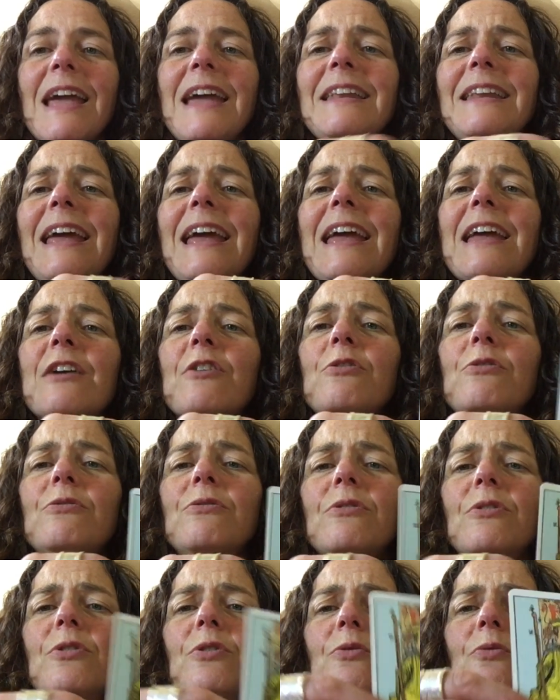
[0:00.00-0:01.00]
And hey,
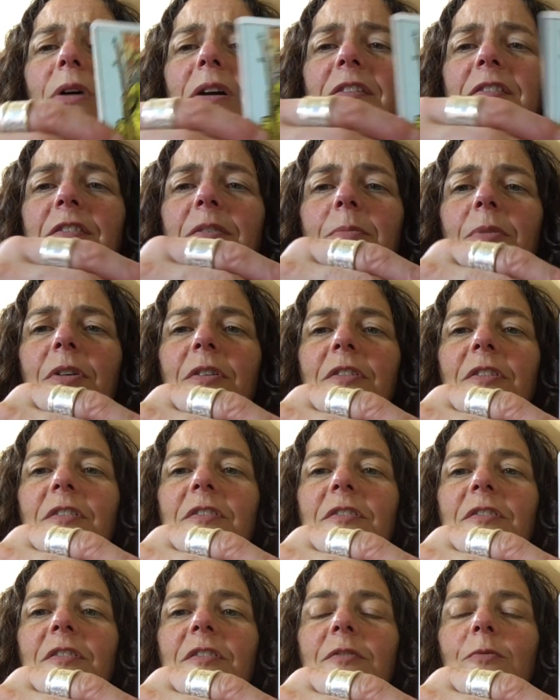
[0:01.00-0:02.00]
who wants to purchase
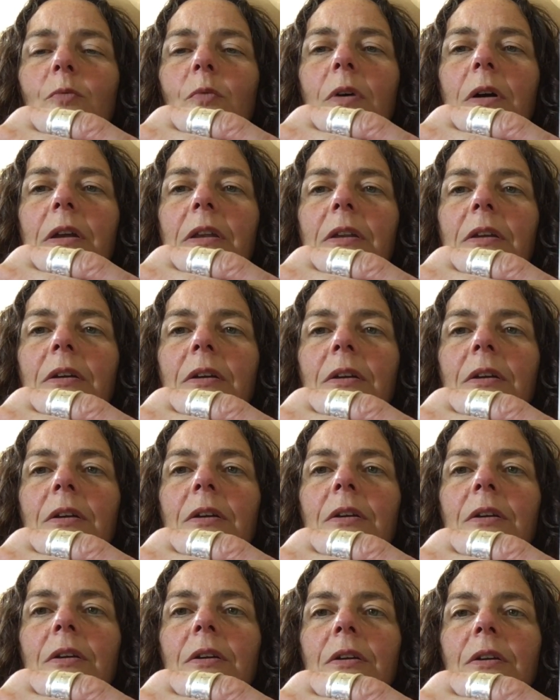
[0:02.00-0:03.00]
just one
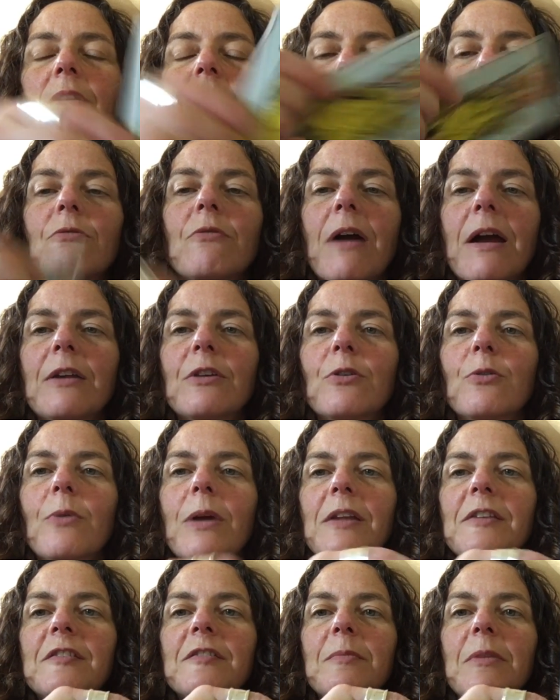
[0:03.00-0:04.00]

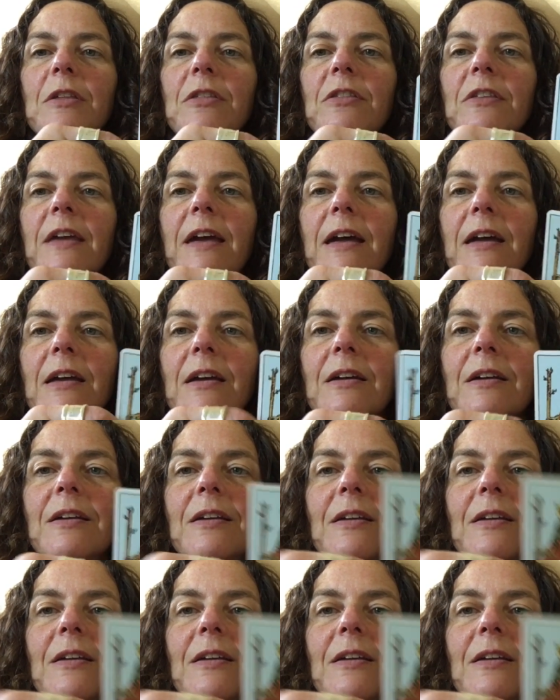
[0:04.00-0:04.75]
Rider-Waite Smith deck?